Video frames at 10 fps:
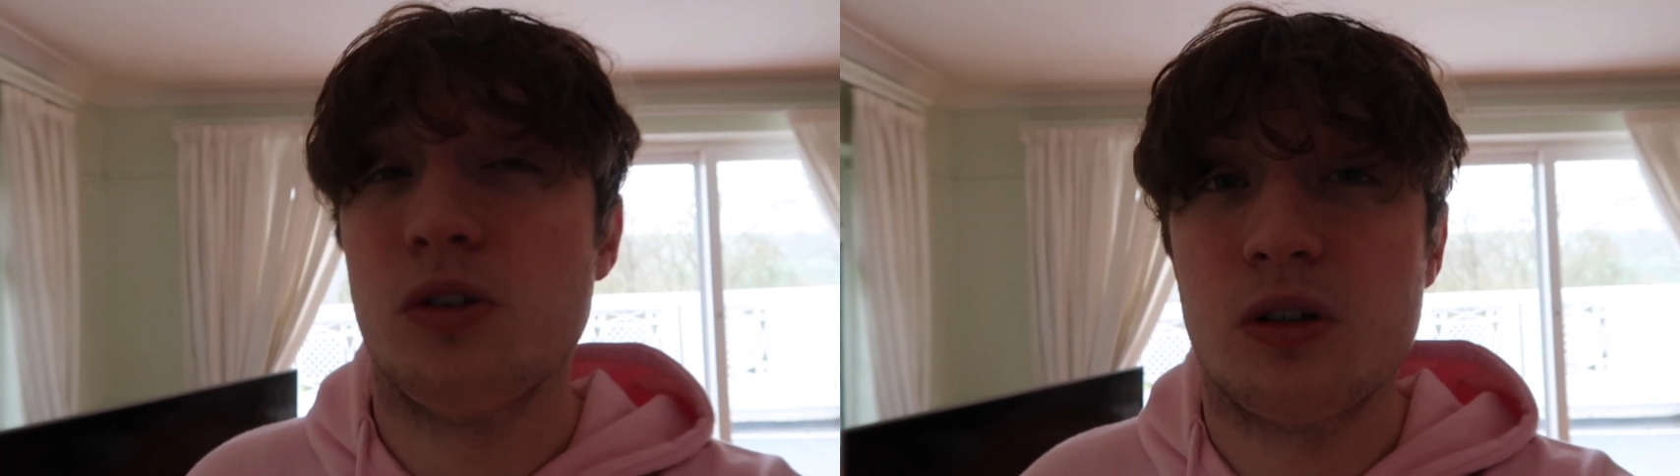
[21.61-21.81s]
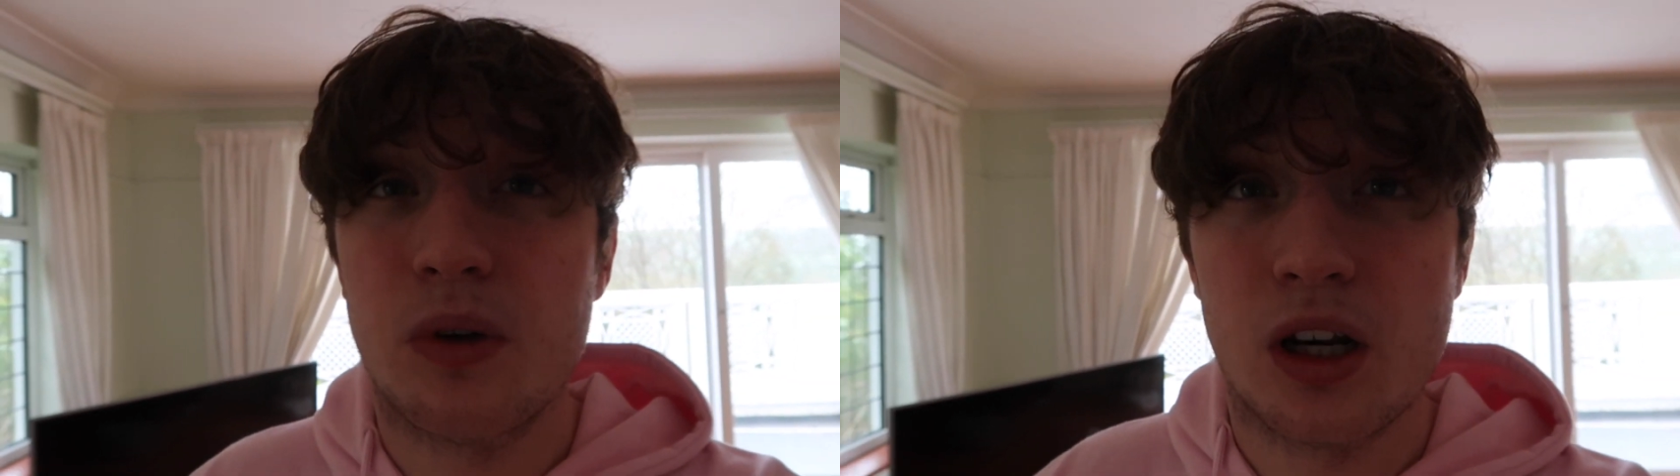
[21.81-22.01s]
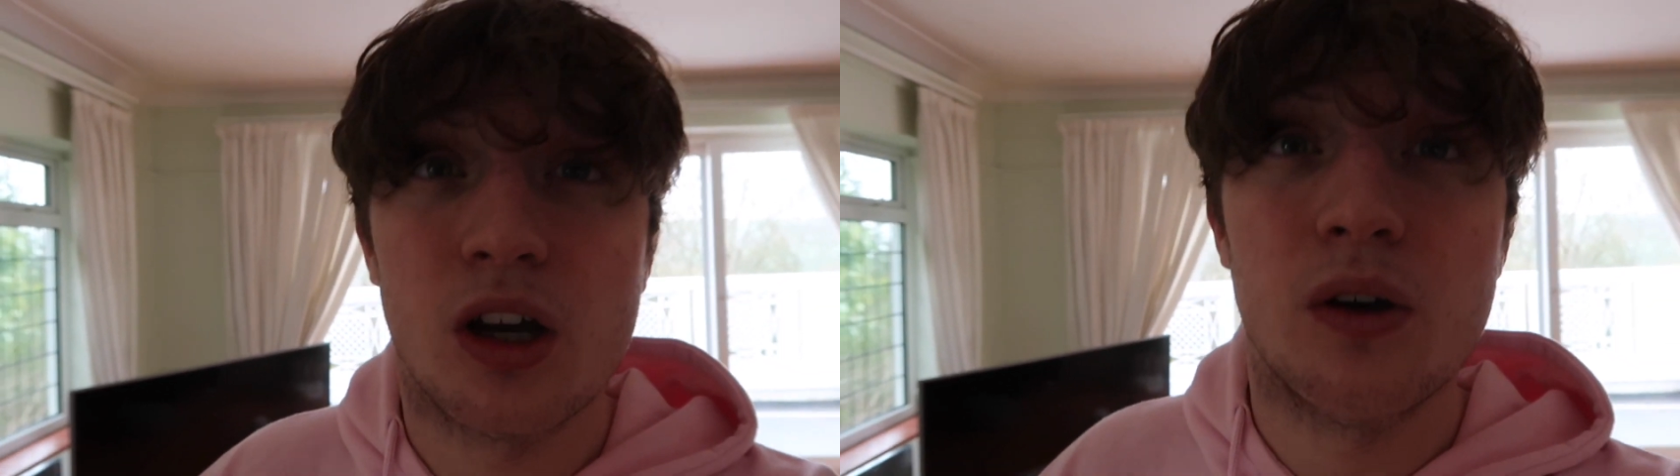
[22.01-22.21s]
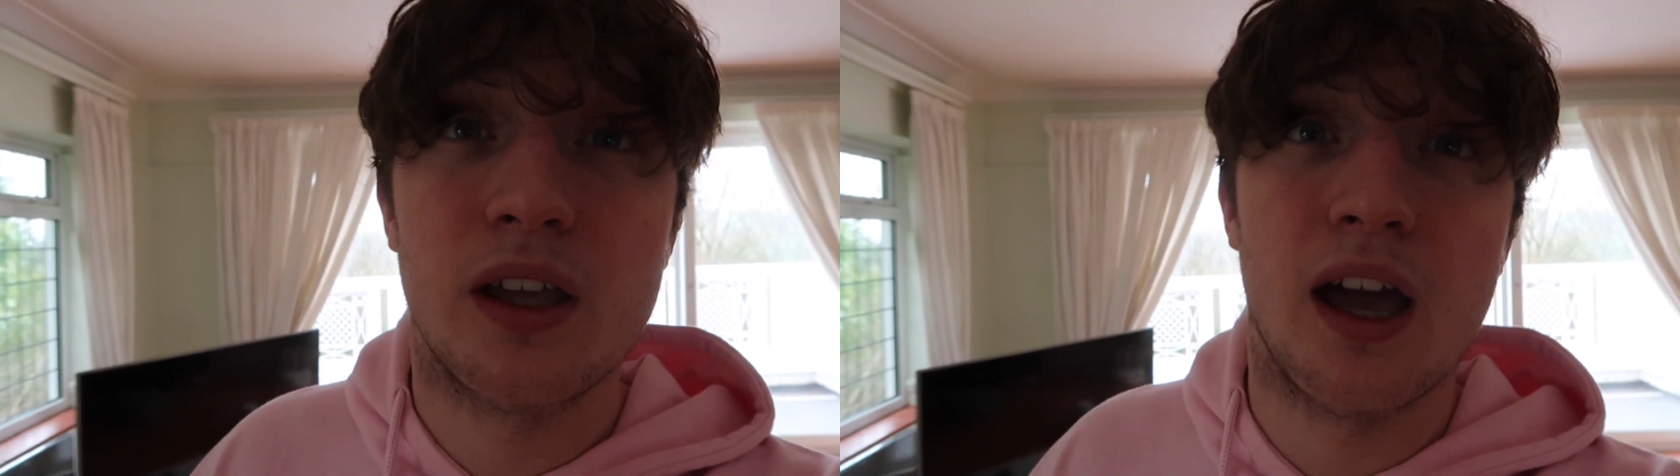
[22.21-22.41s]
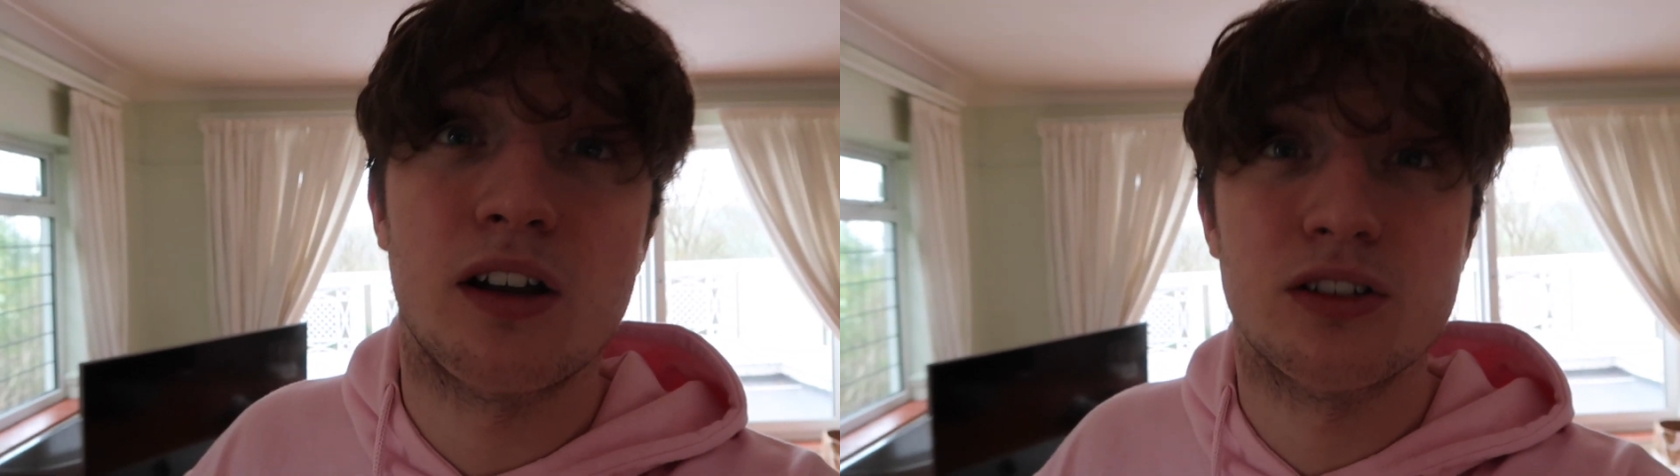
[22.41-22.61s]
which I'm gonna go
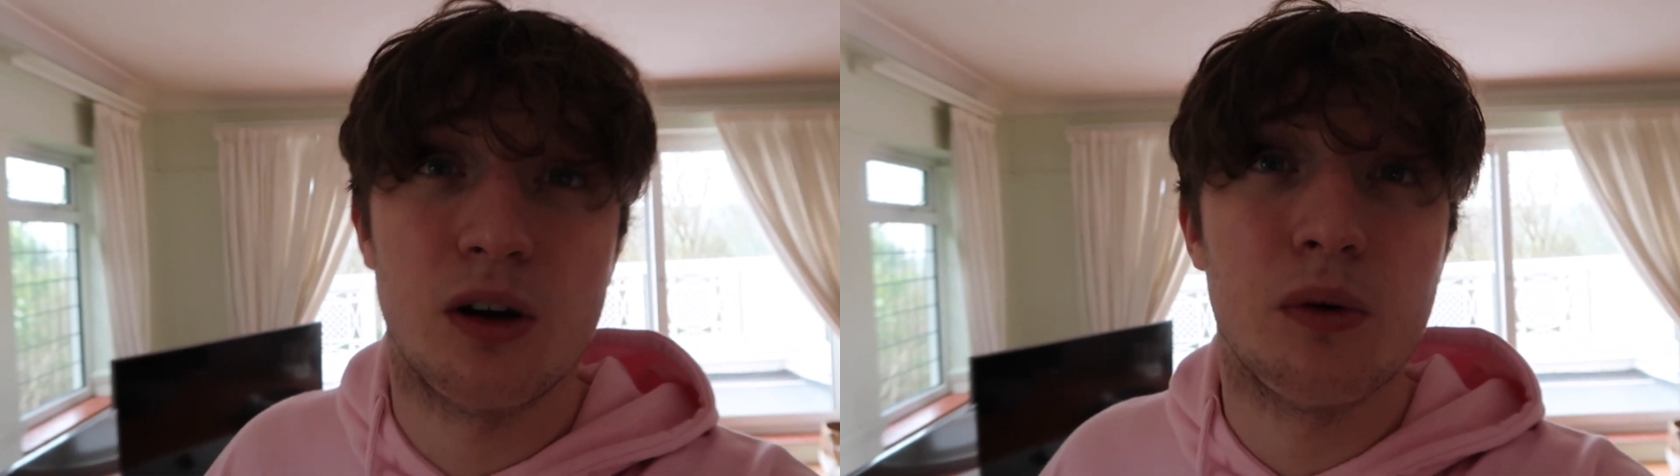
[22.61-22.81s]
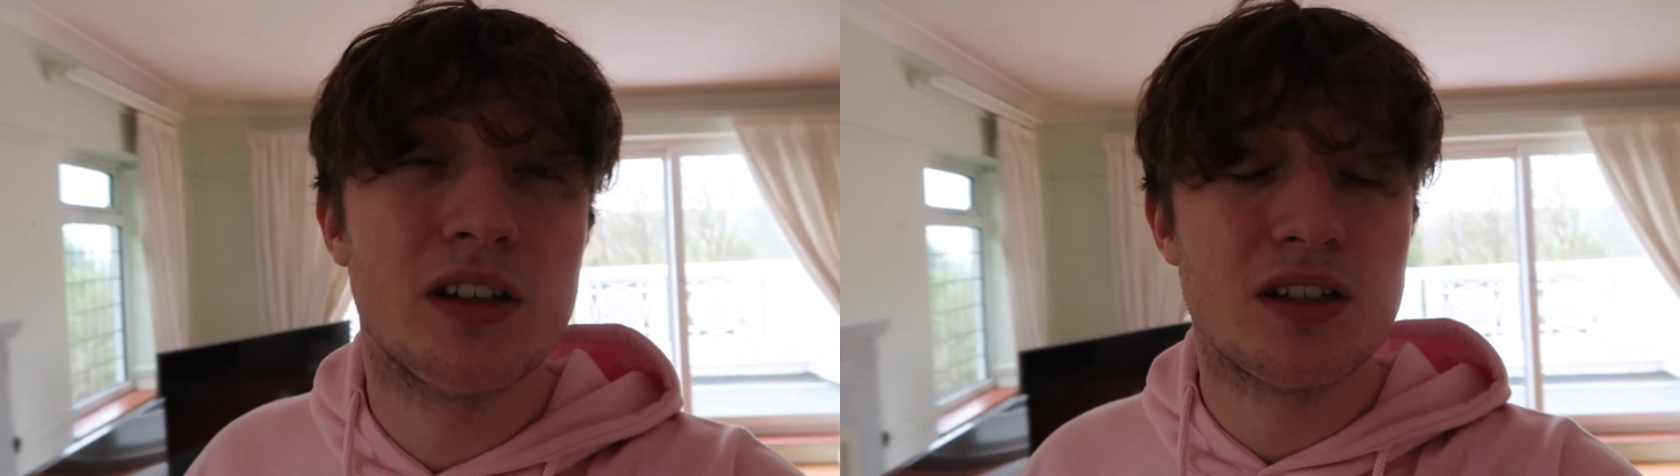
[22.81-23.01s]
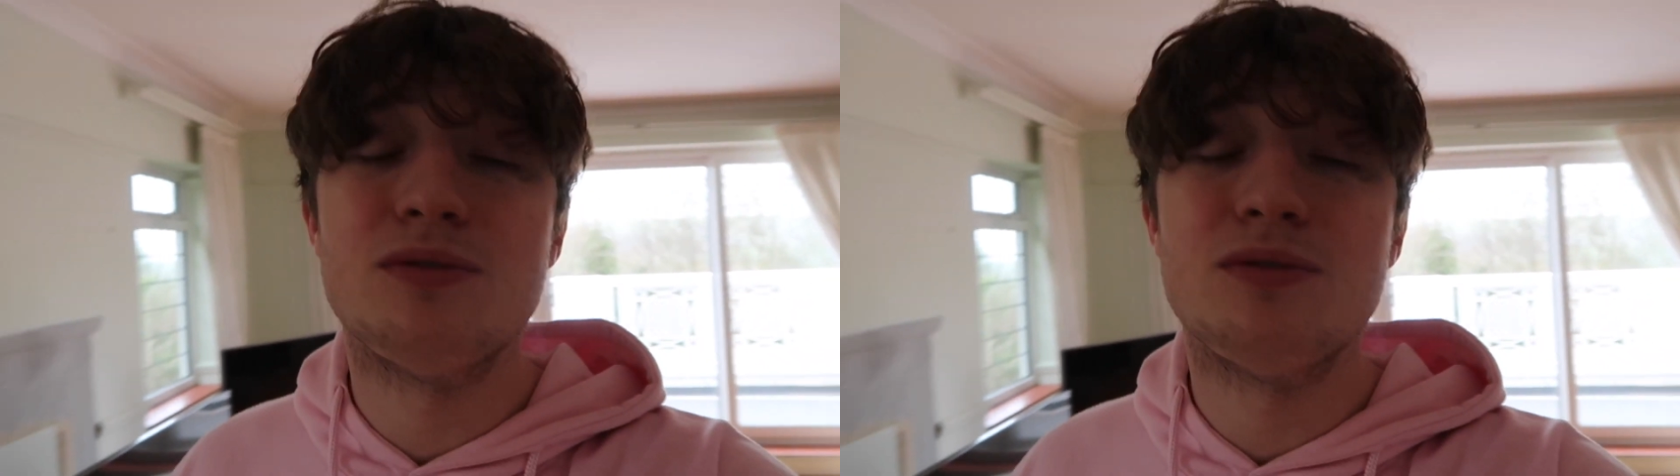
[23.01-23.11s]
and get because I want a